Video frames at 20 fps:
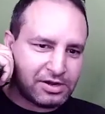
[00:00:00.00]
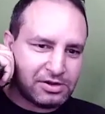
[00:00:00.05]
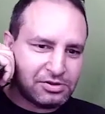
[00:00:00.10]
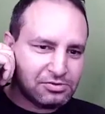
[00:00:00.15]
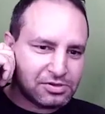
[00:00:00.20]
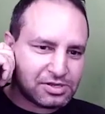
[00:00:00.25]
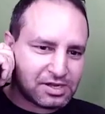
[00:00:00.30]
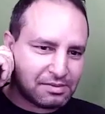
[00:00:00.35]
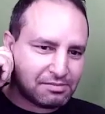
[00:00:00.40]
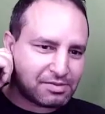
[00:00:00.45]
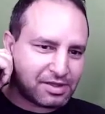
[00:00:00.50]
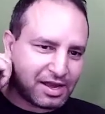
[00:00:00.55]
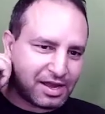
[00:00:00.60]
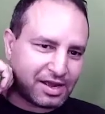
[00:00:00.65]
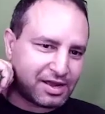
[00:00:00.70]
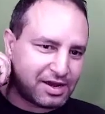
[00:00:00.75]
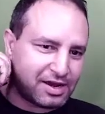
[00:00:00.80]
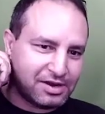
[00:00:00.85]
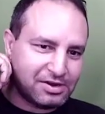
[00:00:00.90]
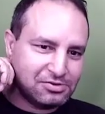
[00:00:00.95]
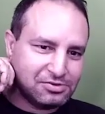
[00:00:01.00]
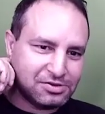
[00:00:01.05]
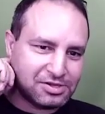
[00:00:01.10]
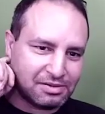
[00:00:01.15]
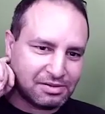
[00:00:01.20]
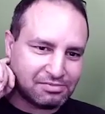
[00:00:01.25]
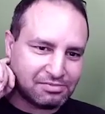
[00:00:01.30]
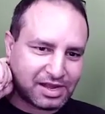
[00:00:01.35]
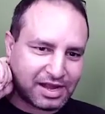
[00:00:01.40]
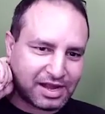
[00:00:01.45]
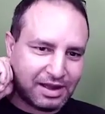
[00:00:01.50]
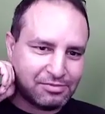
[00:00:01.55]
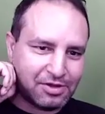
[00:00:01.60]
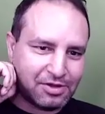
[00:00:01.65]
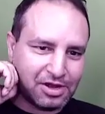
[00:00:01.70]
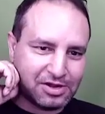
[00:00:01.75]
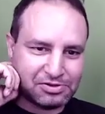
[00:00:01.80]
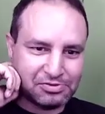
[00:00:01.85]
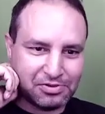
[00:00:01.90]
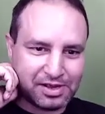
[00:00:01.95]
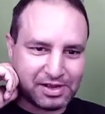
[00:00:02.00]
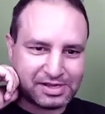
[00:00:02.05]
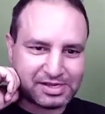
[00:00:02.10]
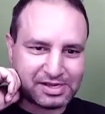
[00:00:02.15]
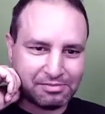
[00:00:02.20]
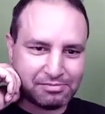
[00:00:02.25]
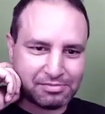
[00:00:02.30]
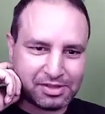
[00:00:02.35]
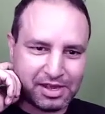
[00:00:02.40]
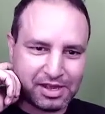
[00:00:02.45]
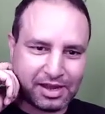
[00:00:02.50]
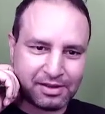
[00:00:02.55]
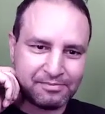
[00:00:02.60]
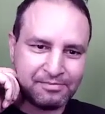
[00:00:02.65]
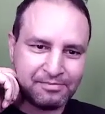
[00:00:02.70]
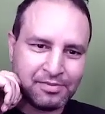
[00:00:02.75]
to do something. I'm not doing something.